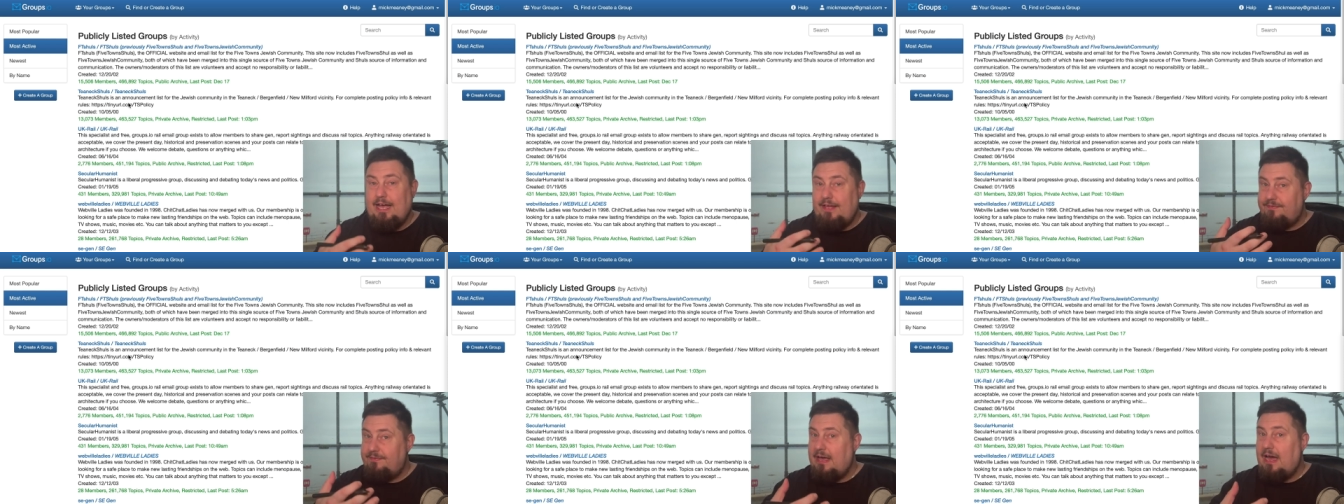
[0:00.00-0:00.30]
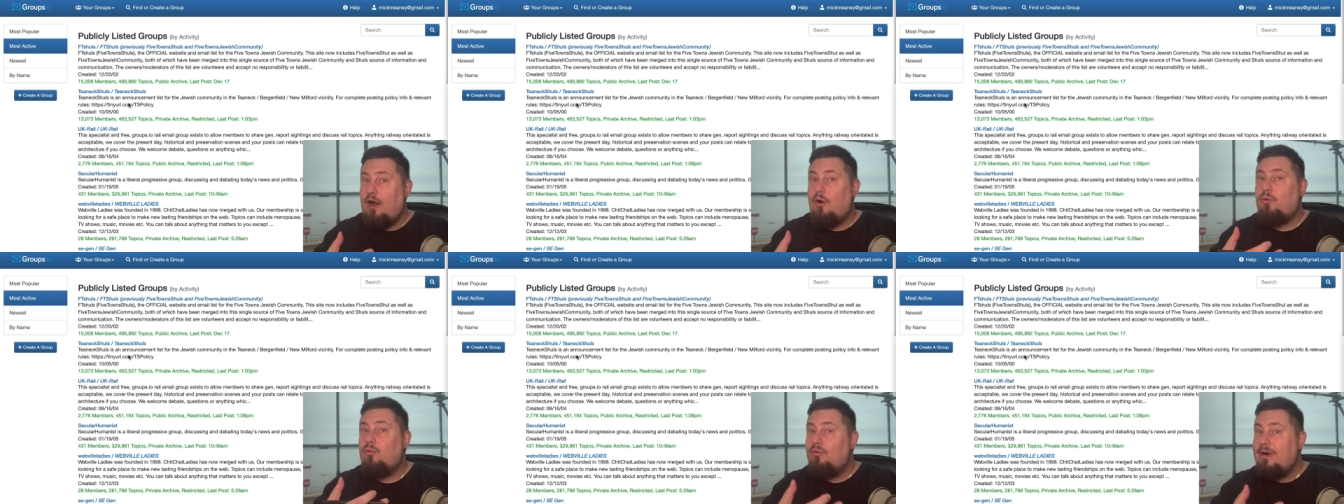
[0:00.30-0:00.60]

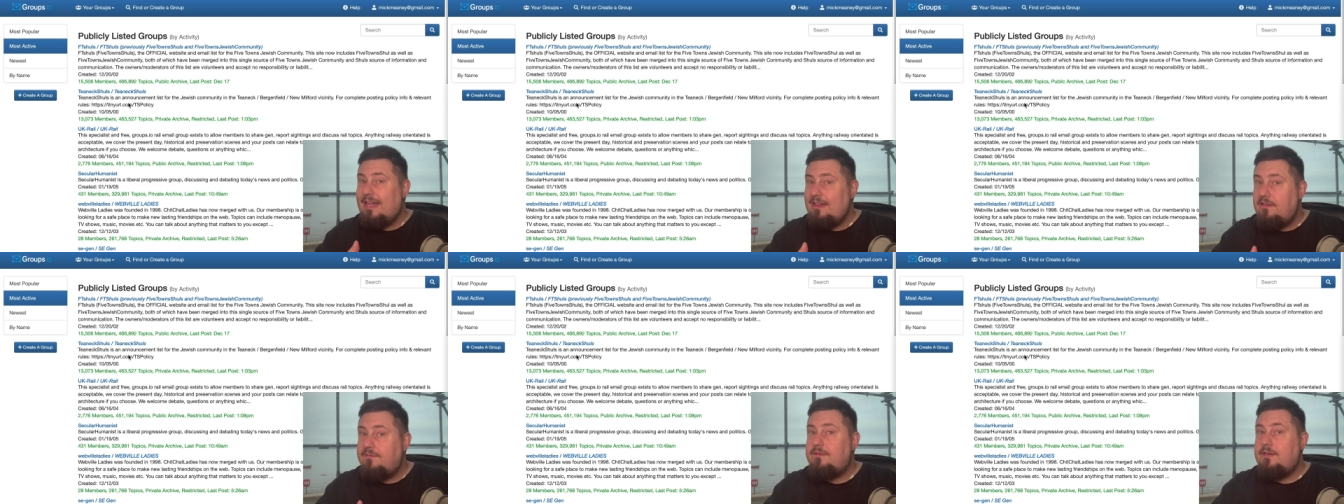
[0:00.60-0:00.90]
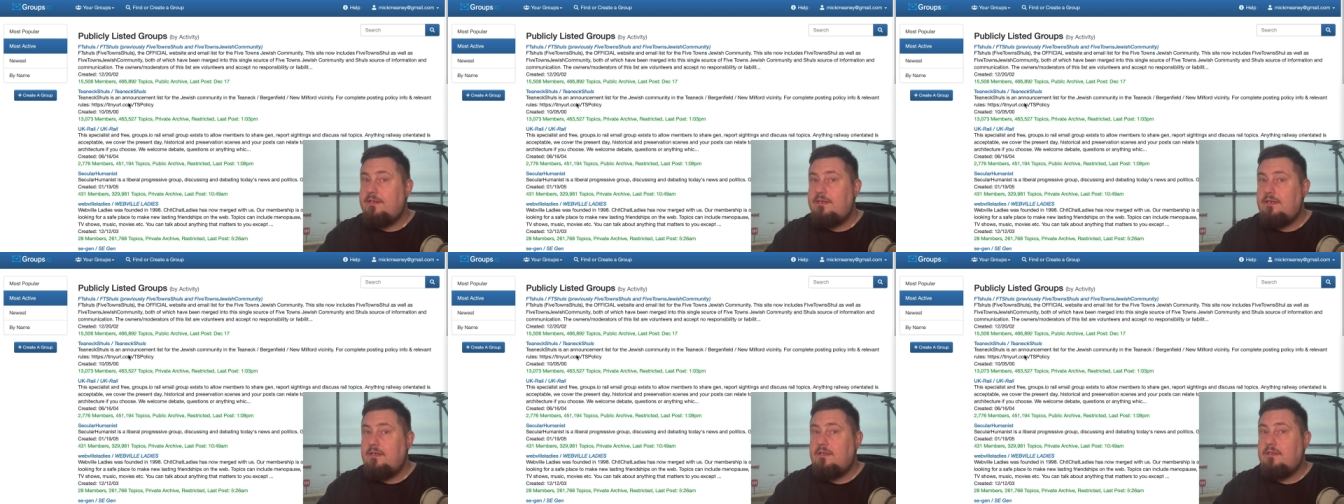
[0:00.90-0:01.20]
that are
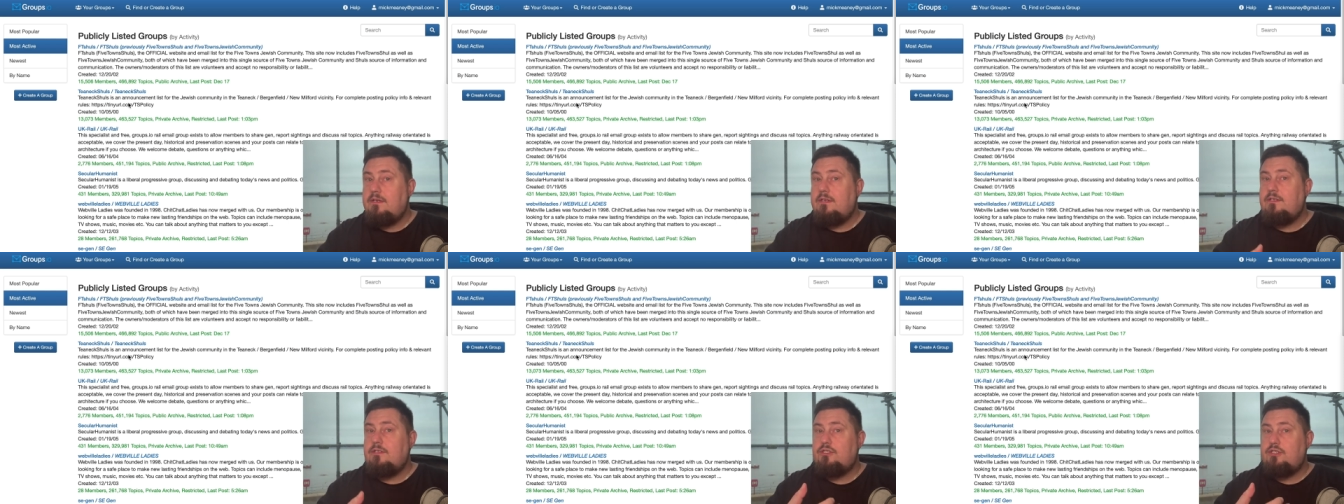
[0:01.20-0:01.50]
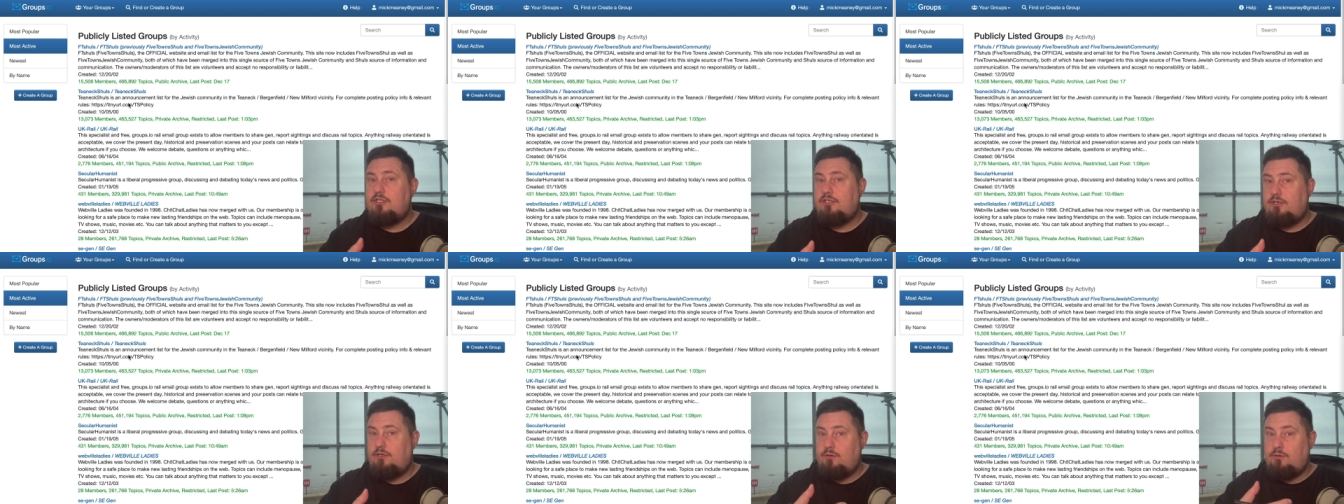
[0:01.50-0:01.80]
relevant to